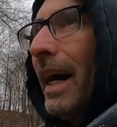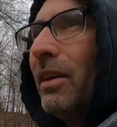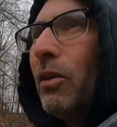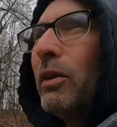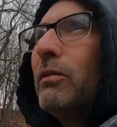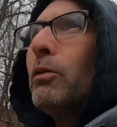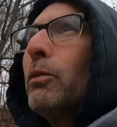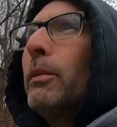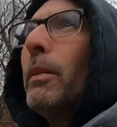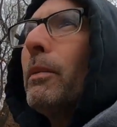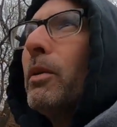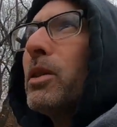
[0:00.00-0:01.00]
don't even
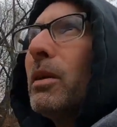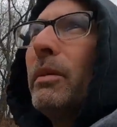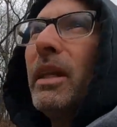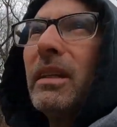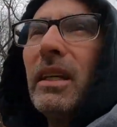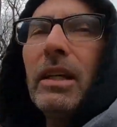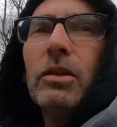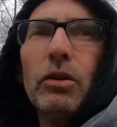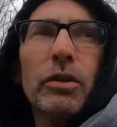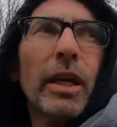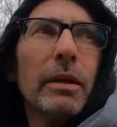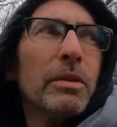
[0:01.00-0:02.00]
remember some of the
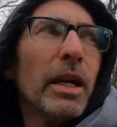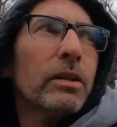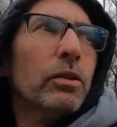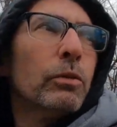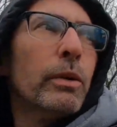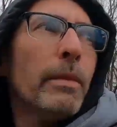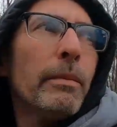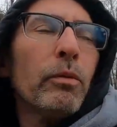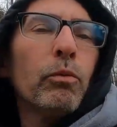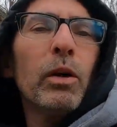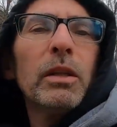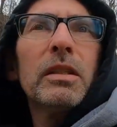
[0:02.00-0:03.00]
teachers' names. I do
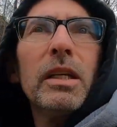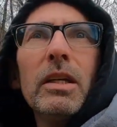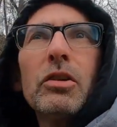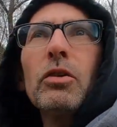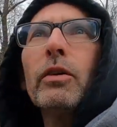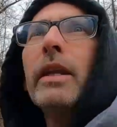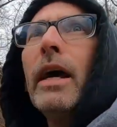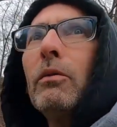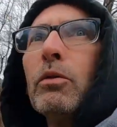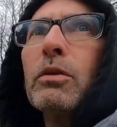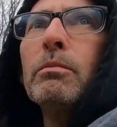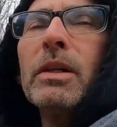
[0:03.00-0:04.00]
remember one teacher, and
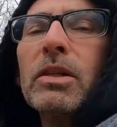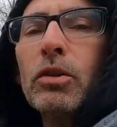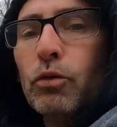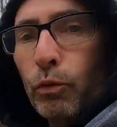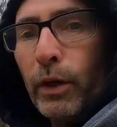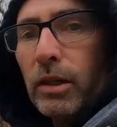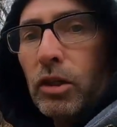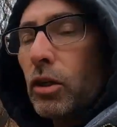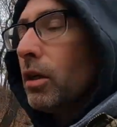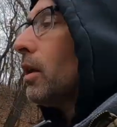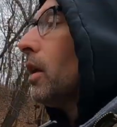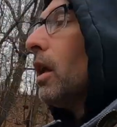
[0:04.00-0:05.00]
that was Mrs.
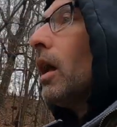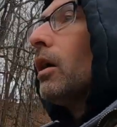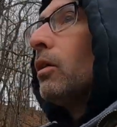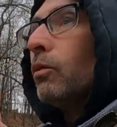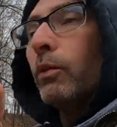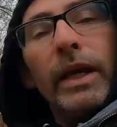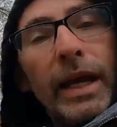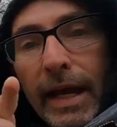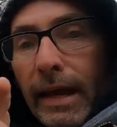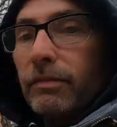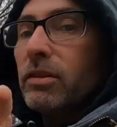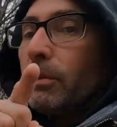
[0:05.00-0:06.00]
Rich. We
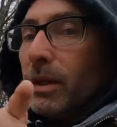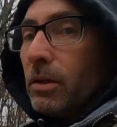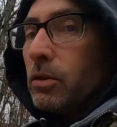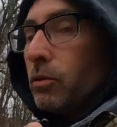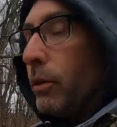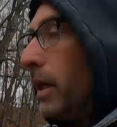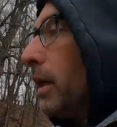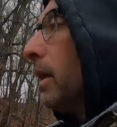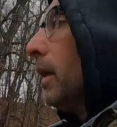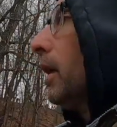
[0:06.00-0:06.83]
have some history.